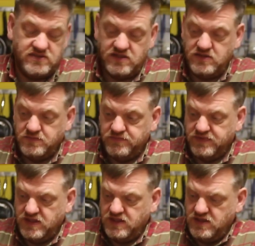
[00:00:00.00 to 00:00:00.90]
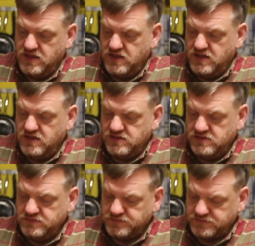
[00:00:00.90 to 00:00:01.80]
So
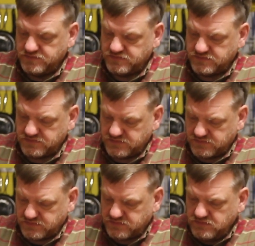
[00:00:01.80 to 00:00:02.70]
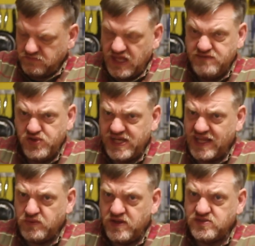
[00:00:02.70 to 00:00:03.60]
if you can
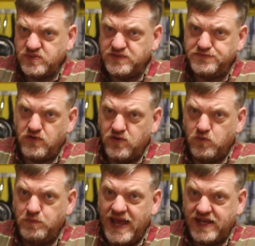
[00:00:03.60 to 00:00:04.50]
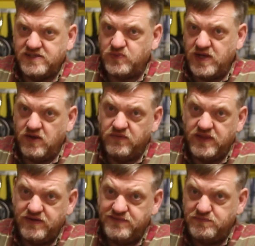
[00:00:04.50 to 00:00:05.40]
get the ones with the foil back as well,
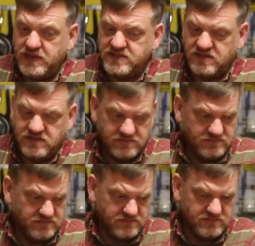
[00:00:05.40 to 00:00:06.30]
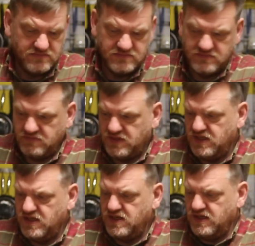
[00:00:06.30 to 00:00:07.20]
they're even better.
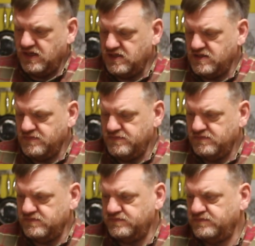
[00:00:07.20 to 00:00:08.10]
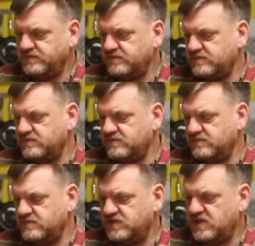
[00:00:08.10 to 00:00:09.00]
So
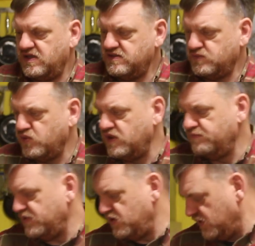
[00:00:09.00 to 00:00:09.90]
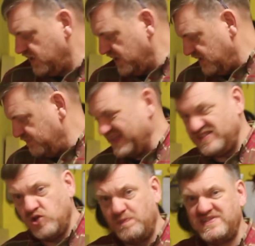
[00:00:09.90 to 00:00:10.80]
it's a walking boot.
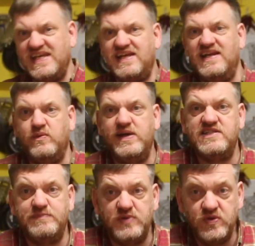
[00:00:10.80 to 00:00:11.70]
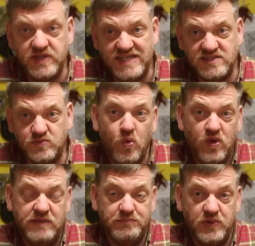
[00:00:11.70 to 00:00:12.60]
It's not particularly a winter boot. It is a
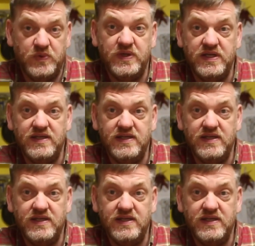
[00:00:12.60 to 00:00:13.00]
walking boot.